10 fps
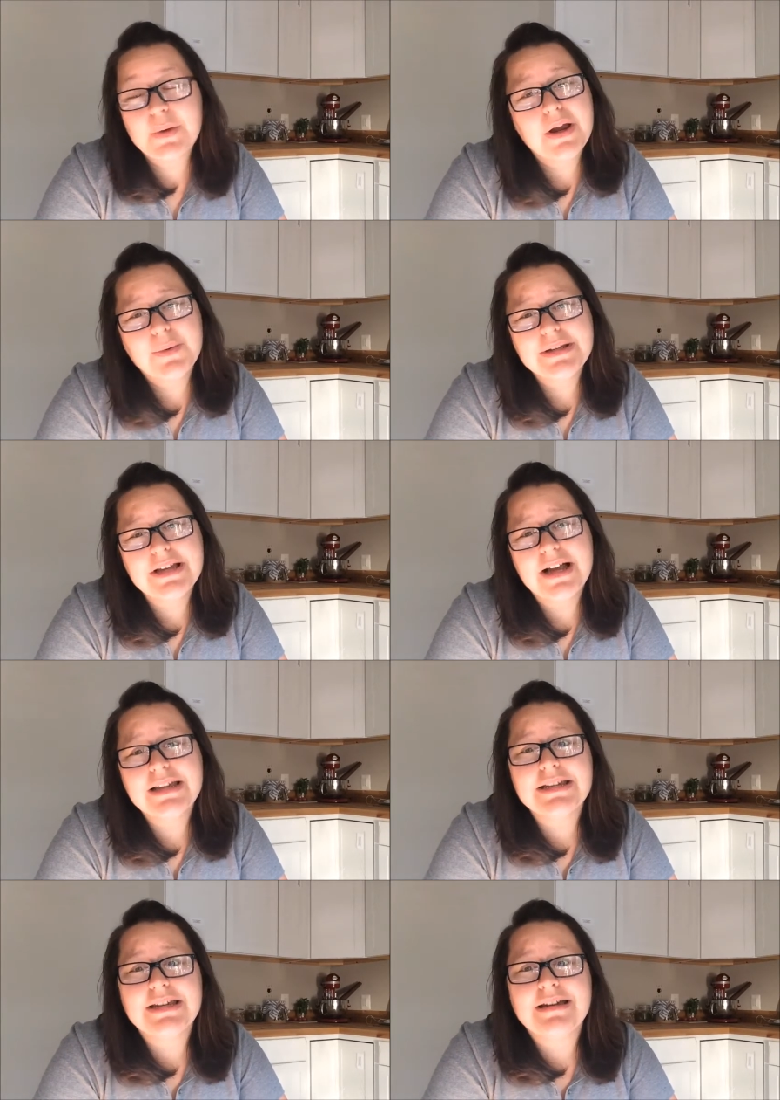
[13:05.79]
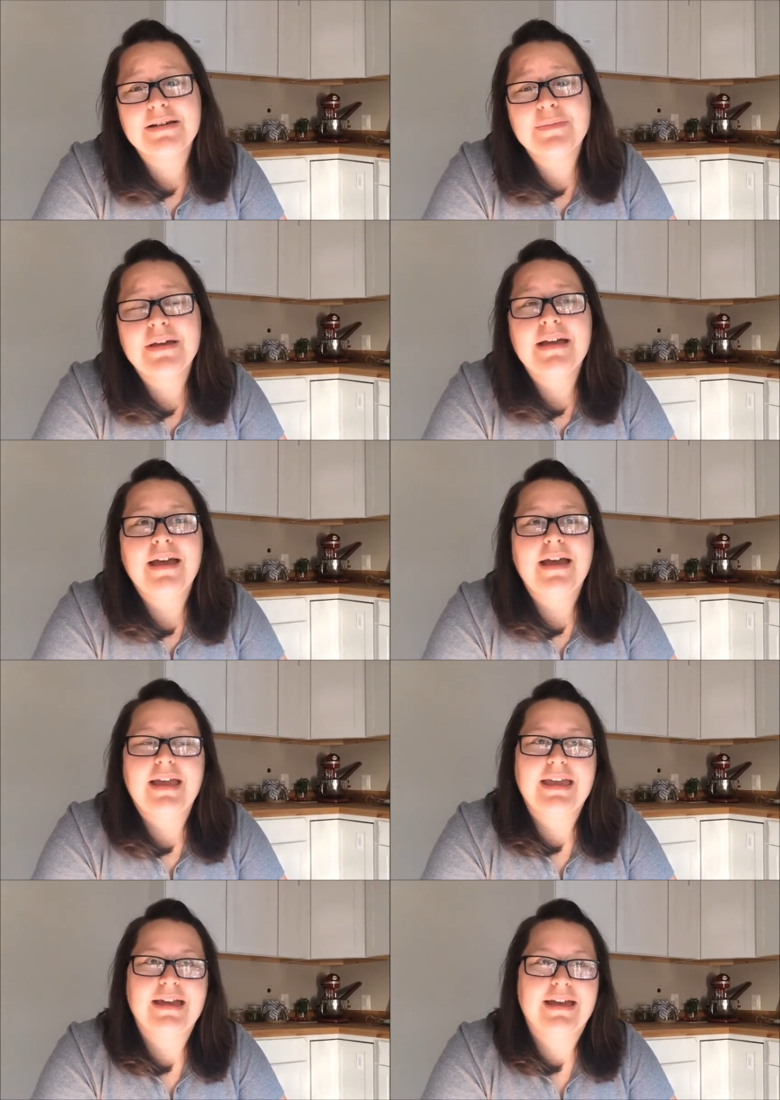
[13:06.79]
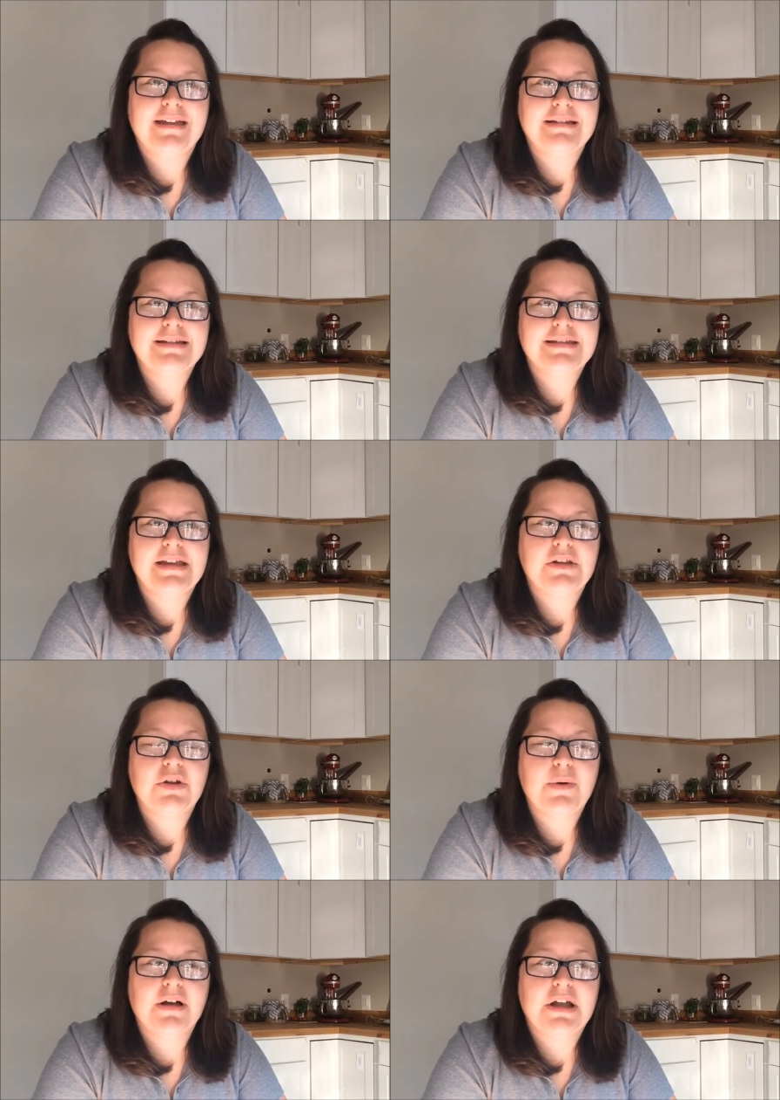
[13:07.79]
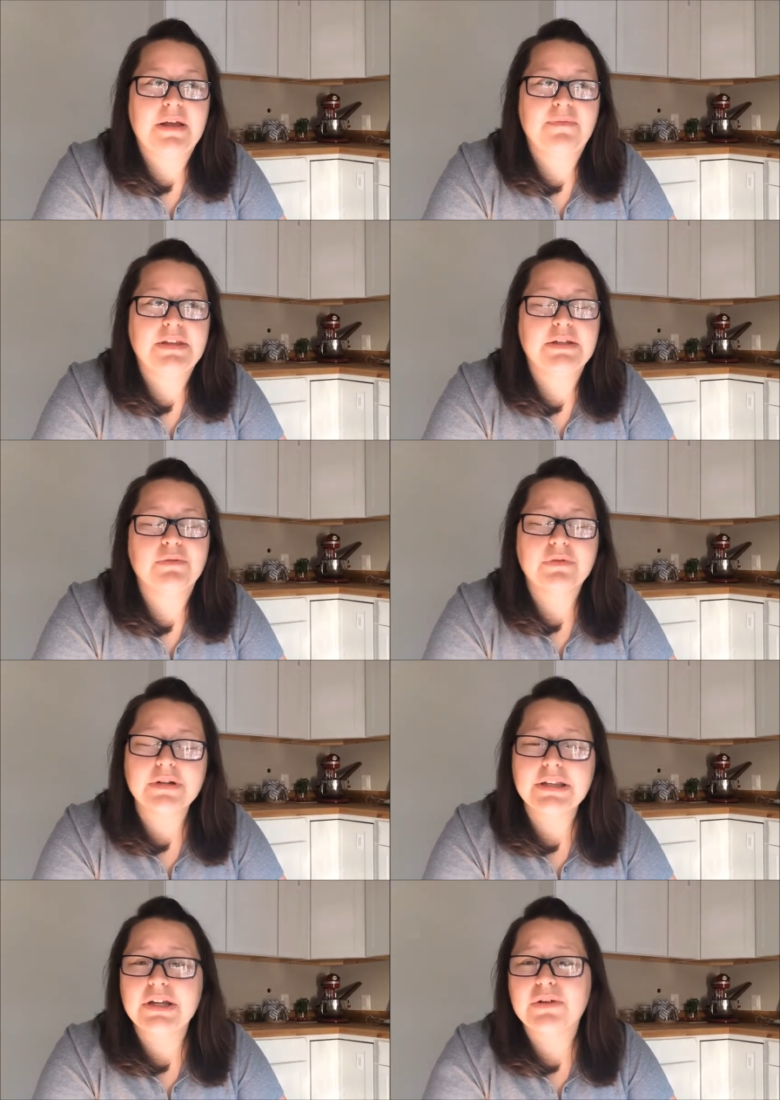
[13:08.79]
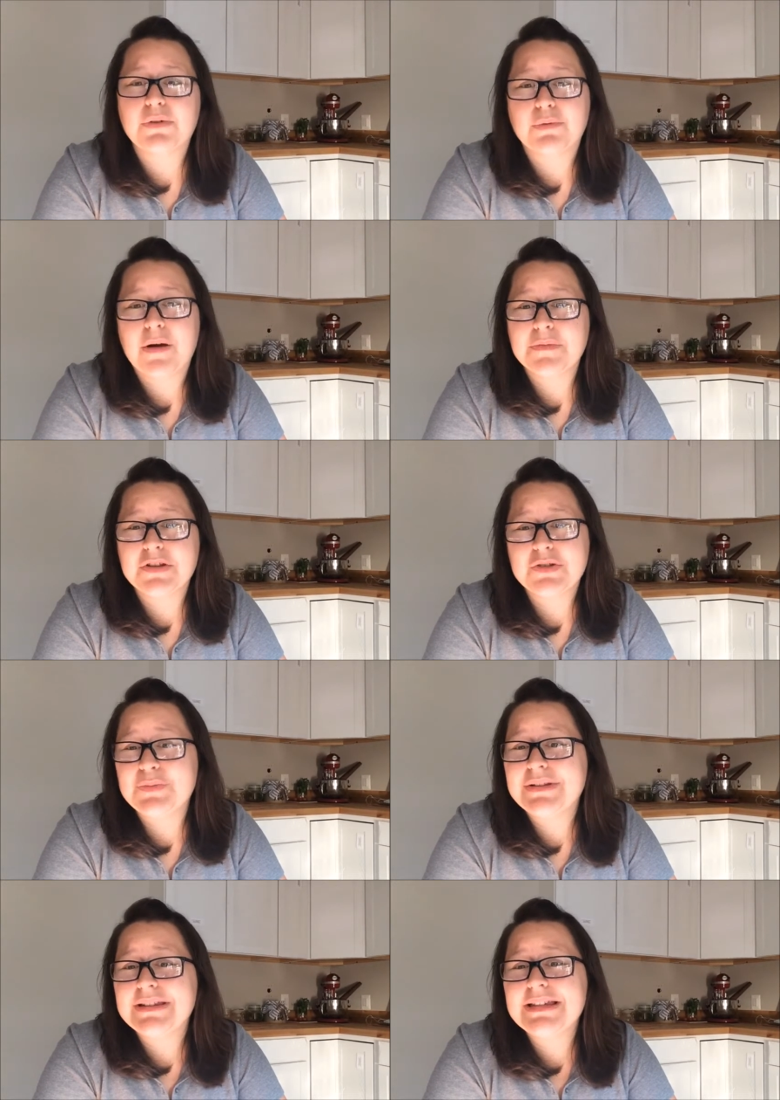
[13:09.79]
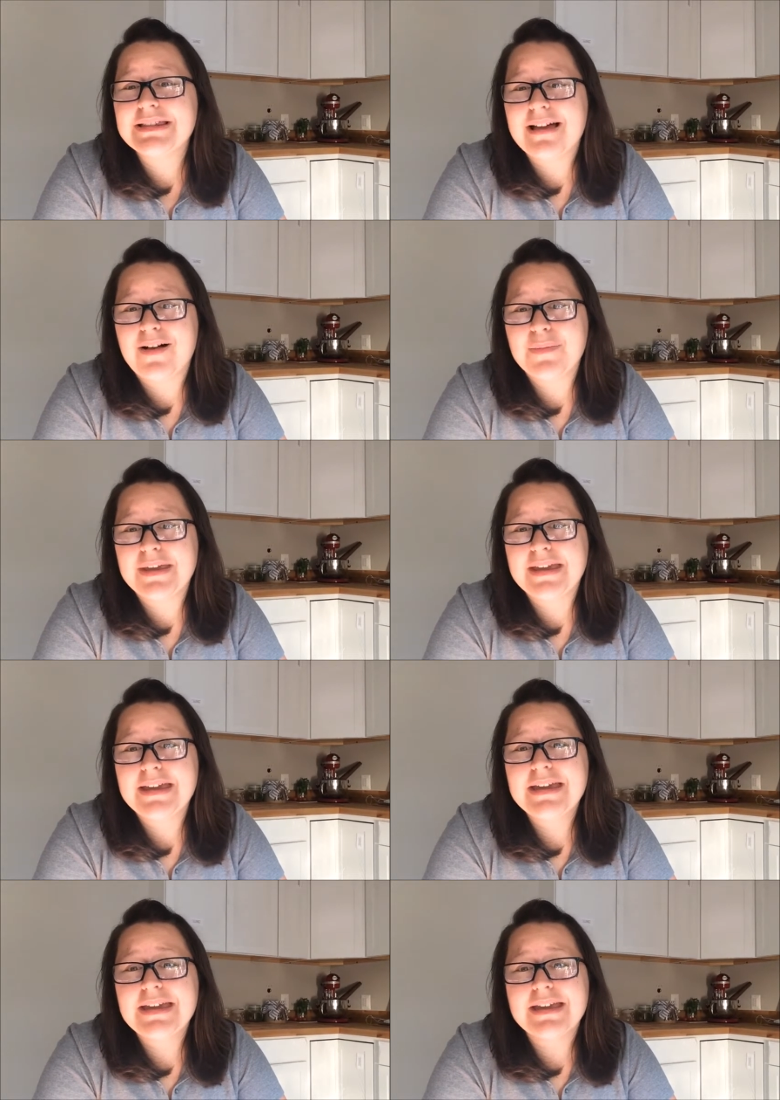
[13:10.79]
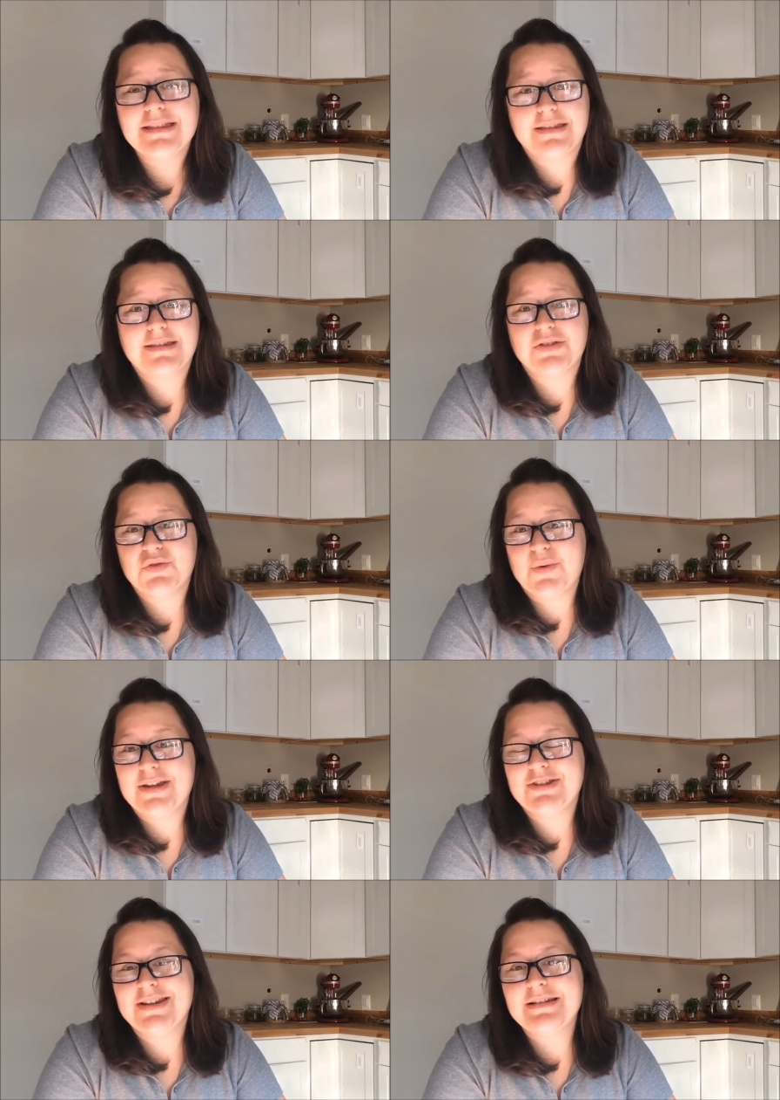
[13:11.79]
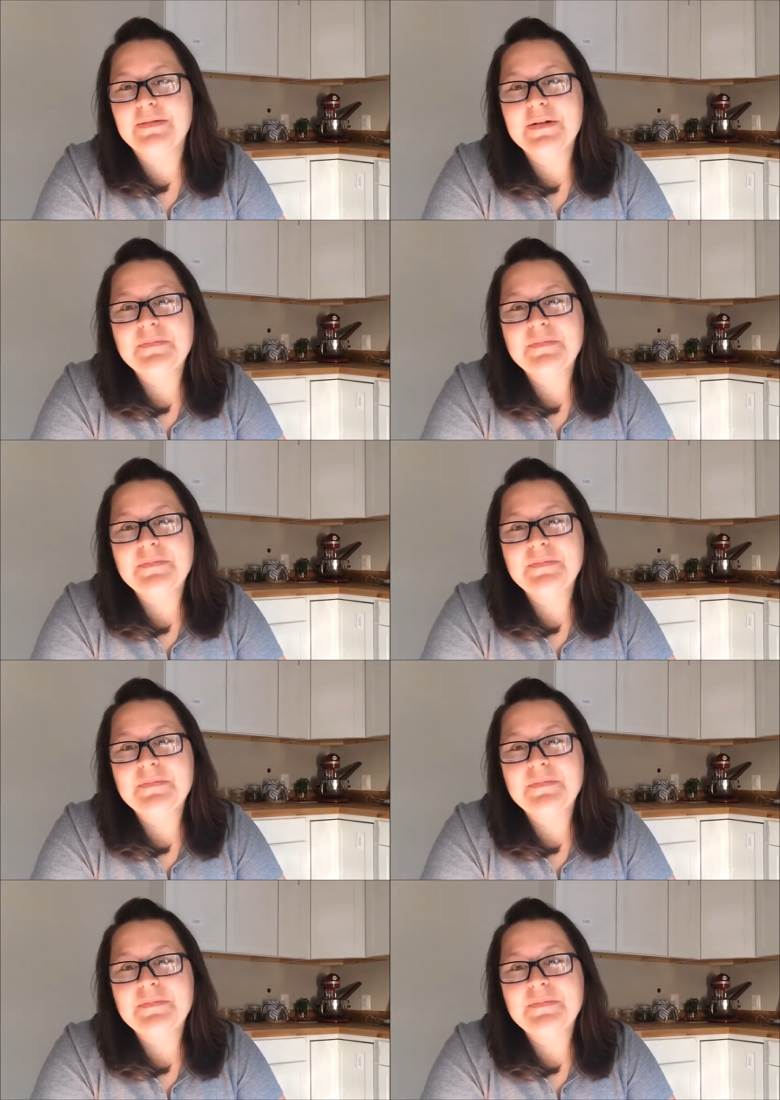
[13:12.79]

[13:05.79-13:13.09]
Why aren't we talking to him and saying, "You know what, God, I'm feeling really overwhelmed. Could you please help me in this situation?"